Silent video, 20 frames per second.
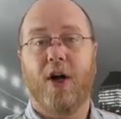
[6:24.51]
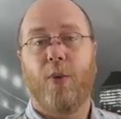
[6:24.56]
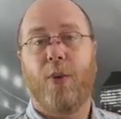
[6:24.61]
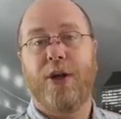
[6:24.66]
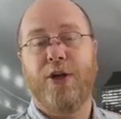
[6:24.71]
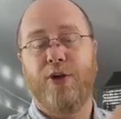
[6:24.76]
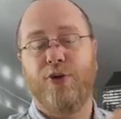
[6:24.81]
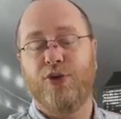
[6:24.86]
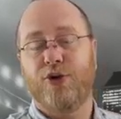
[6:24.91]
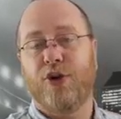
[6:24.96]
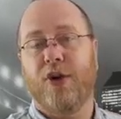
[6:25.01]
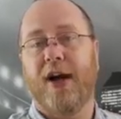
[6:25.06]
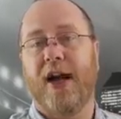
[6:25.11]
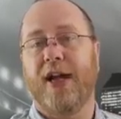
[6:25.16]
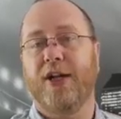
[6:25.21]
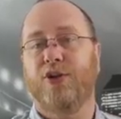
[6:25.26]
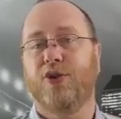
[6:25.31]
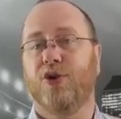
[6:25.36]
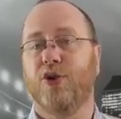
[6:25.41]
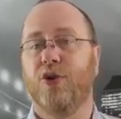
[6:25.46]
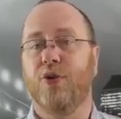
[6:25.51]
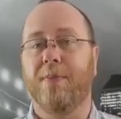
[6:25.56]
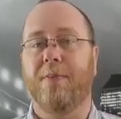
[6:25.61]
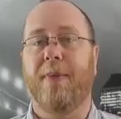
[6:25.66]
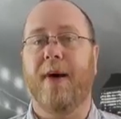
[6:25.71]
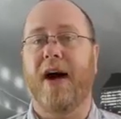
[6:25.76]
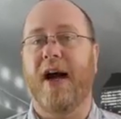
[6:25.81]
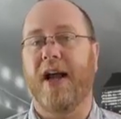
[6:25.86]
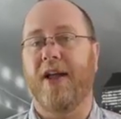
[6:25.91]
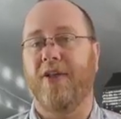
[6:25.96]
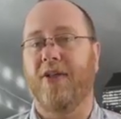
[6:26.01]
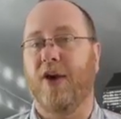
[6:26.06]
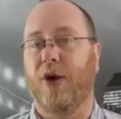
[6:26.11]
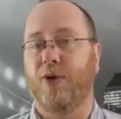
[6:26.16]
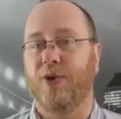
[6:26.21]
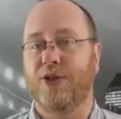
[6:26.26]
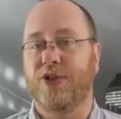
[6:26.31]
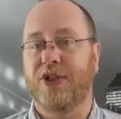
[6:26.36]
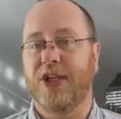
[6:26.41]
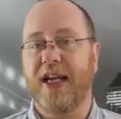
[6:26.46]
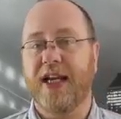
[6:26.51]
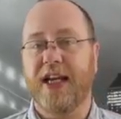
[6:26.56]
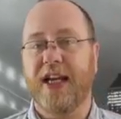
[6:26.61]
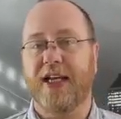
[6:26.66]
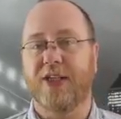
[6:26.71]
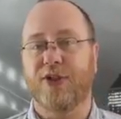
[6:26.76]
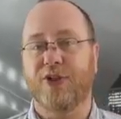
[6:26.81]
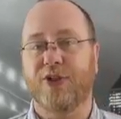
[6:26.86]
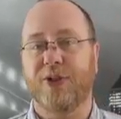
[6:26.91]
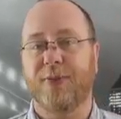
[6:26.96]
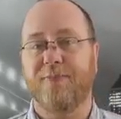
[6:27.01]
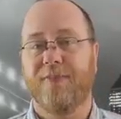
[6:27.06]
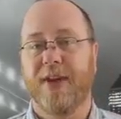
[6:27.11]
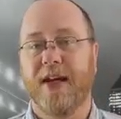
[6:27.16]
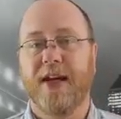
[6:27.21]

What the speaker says: when you try to buy those tickets.